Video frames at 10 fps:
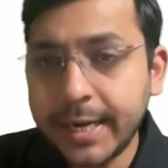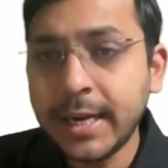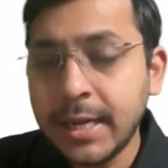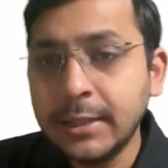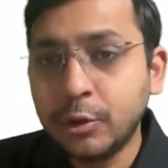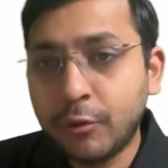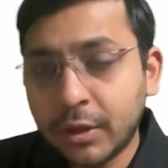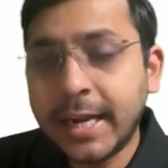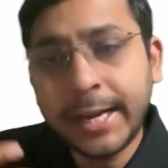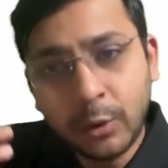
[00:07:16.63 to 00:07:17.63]
Right? So
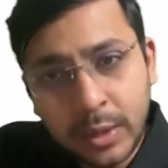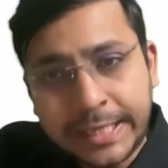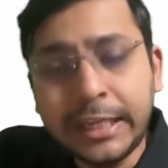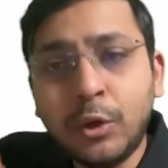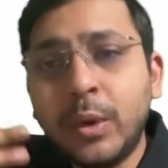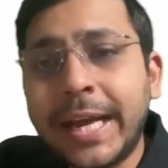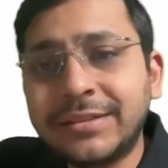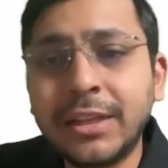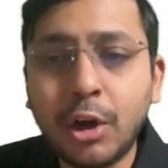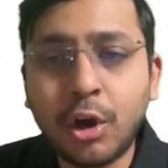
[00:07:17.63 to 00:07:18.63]
for that, you'll need to
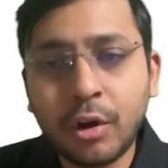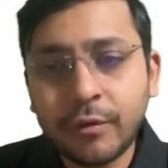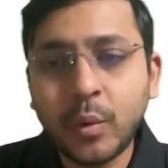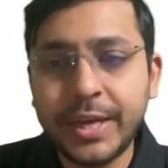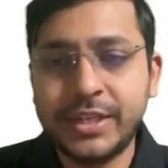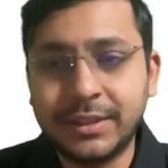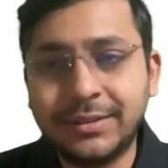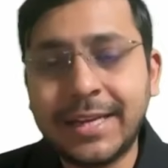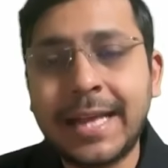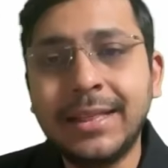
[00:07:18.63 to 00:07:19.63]
guess a lot of
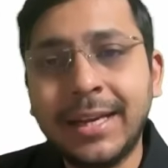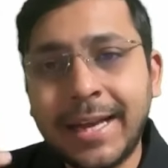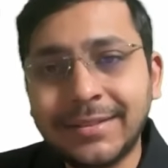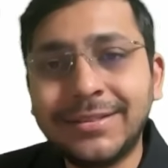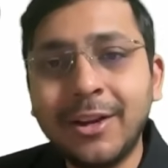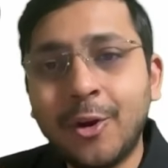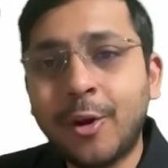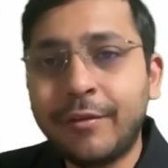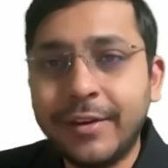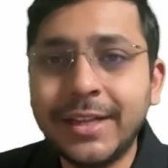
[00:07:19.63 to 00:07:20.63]
questions, and the guessing
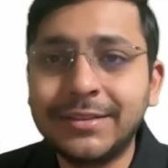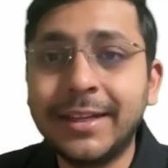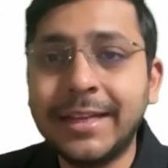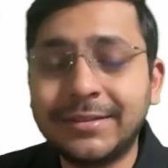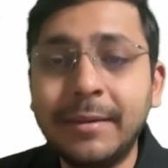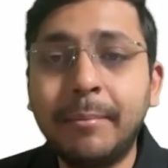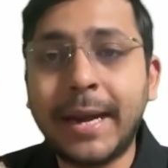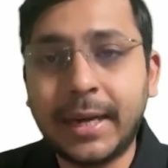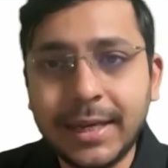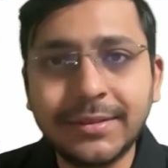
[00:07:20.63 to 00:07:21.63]
confidence, the guessing
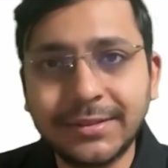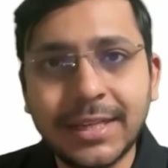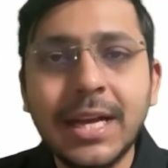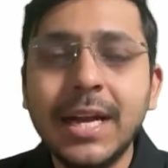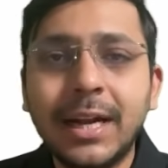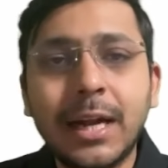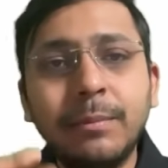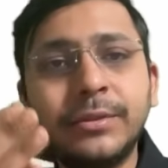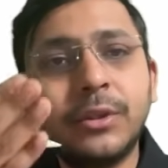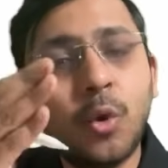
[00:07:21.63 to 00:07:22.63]
practice
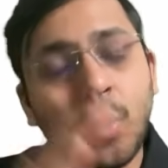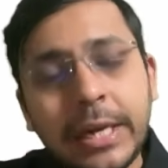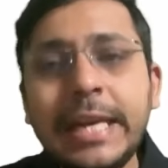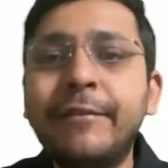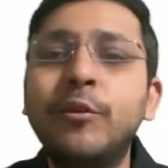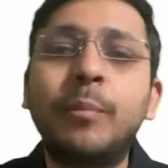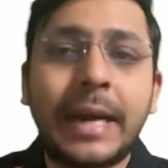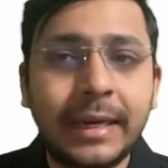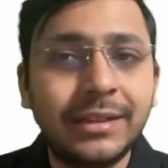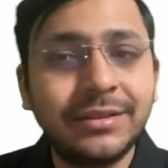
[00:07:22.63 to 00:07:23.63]
comes only if you
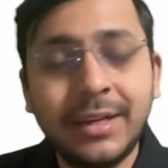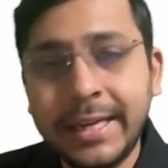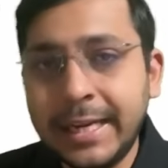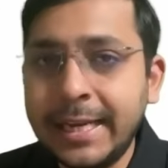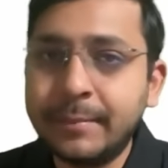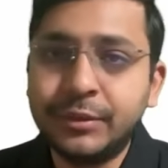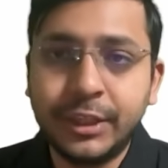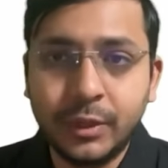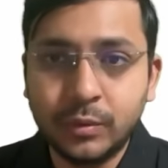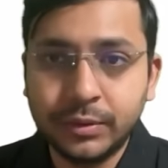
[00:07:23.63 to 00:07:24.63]
practice a daily
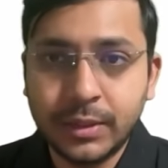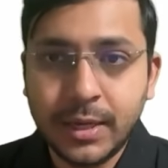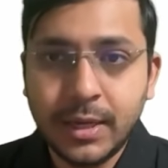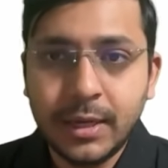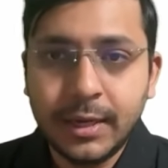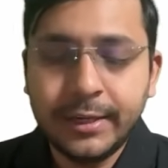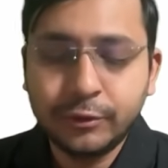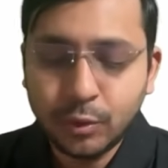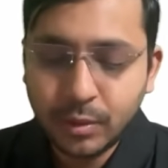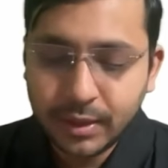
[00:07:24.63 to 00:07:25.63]
MCQ,
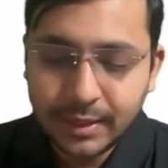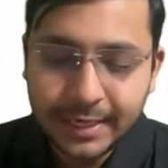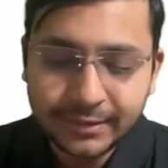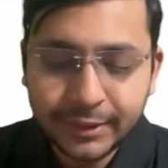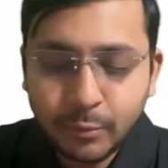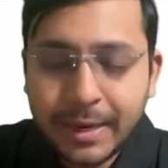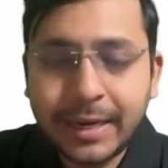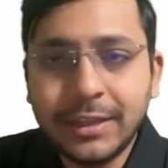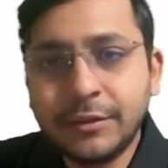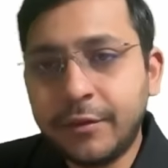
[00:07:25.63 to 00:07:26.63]
right? So let's say you
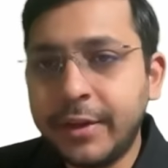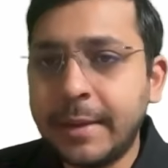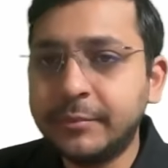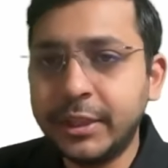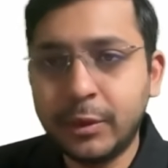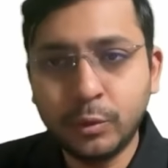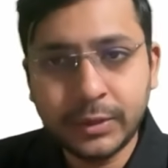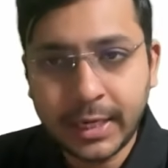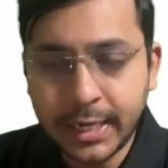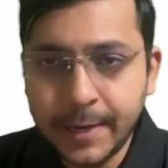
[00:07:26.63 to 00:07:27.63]
practice 50
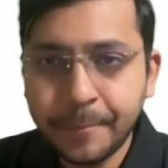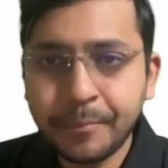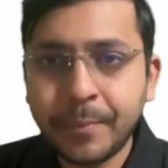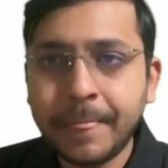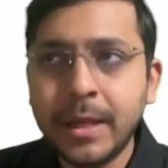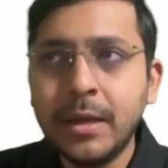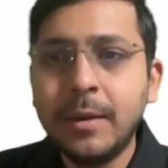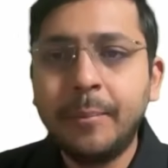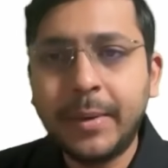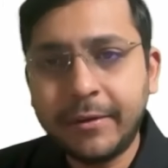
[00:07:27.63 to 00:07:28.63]
MCQs daily,
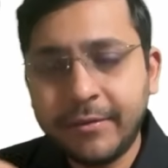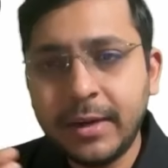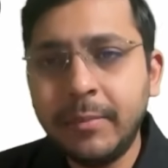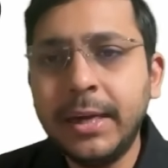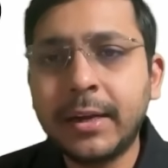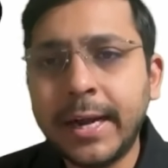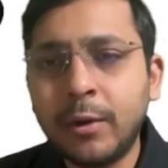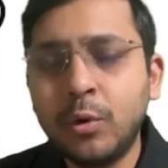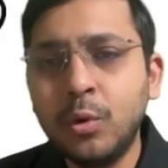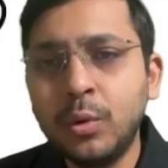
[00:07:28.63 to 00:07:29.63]
preferably
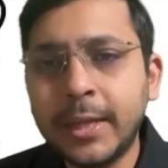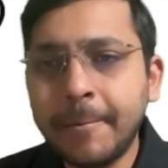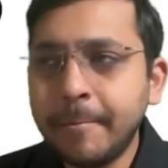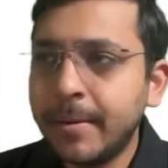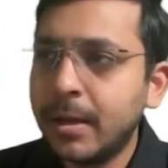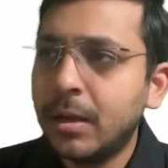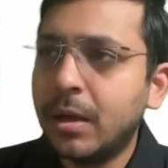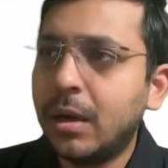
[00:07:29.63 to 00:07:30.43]
try to do them